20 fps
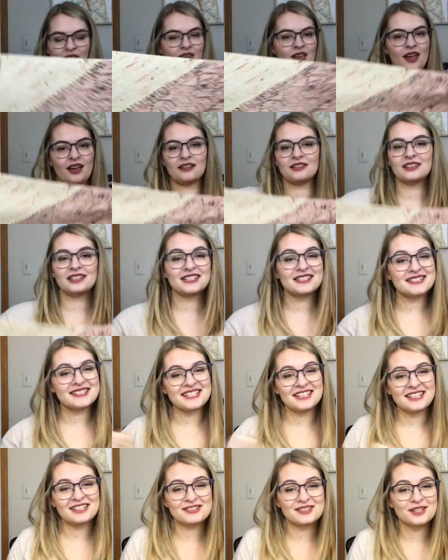Yeah,
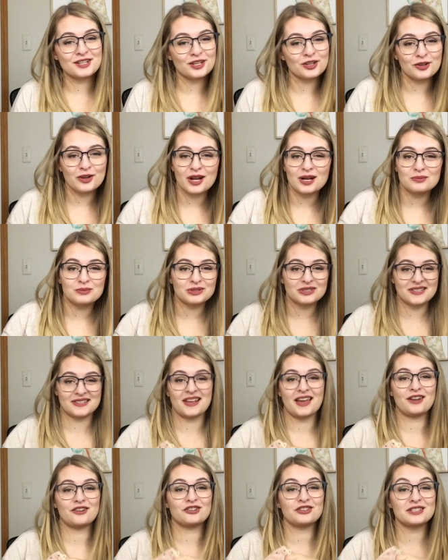Lindsey is an incredible
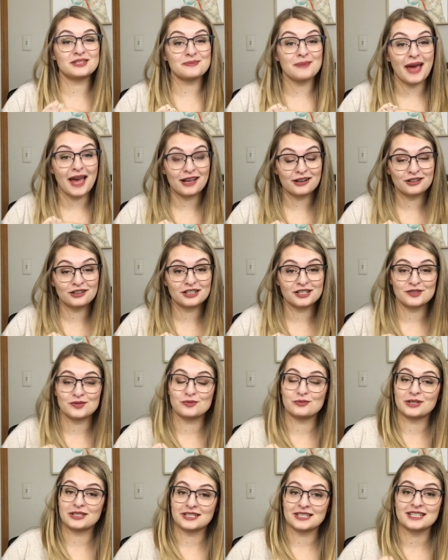designer. This pattern is
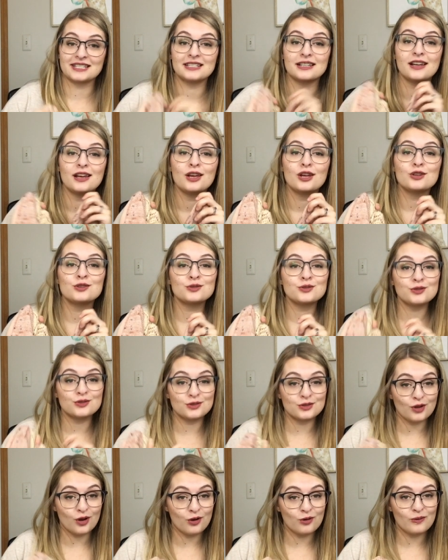written
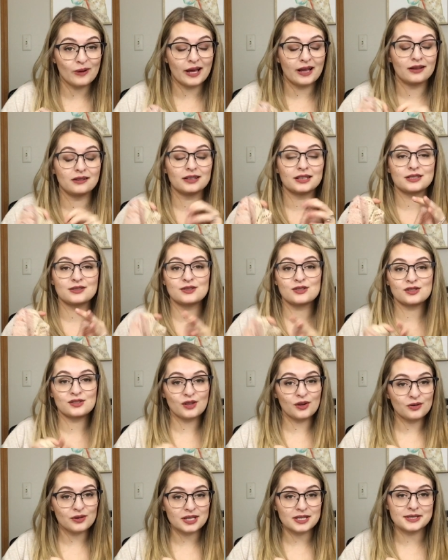so well. It's
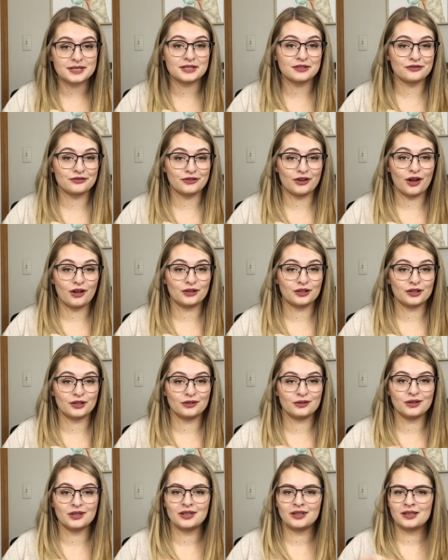so easy to
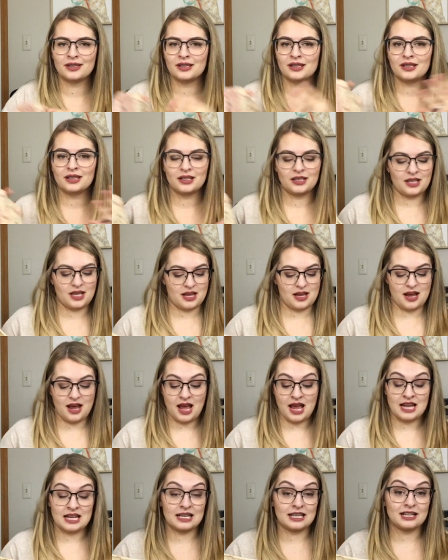follow.
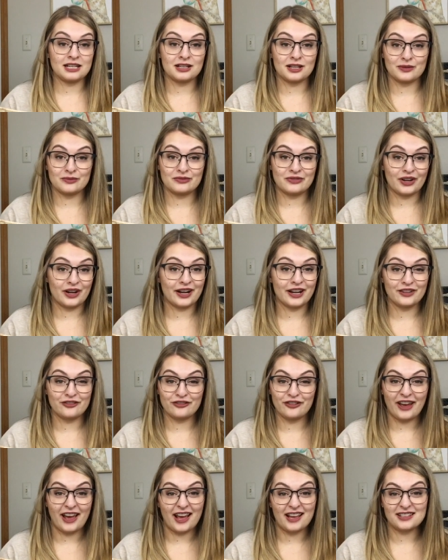I knit it up very
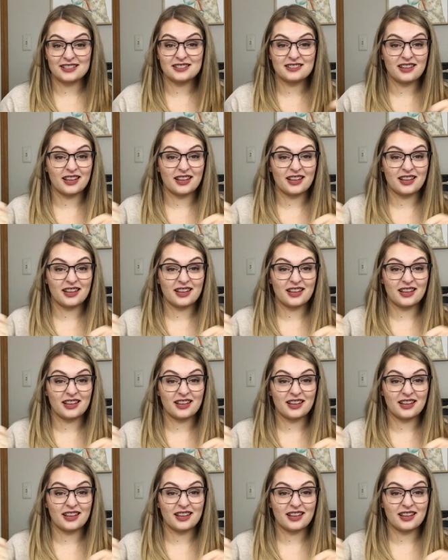fast.